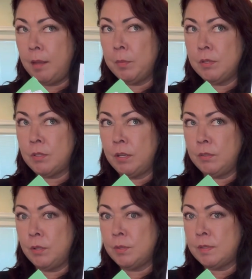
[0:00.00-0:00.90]
I'm going to start
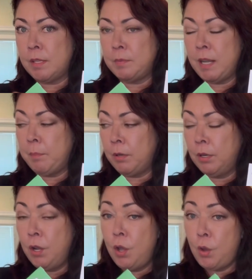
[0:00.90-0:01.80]
those in September
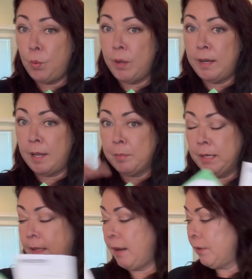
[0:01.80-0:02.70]
when I
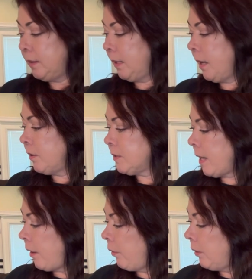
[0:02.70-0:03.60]
plant everything else
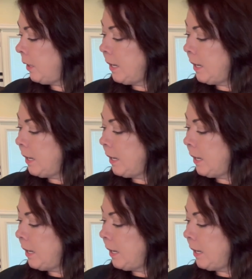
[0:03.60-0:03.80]
out.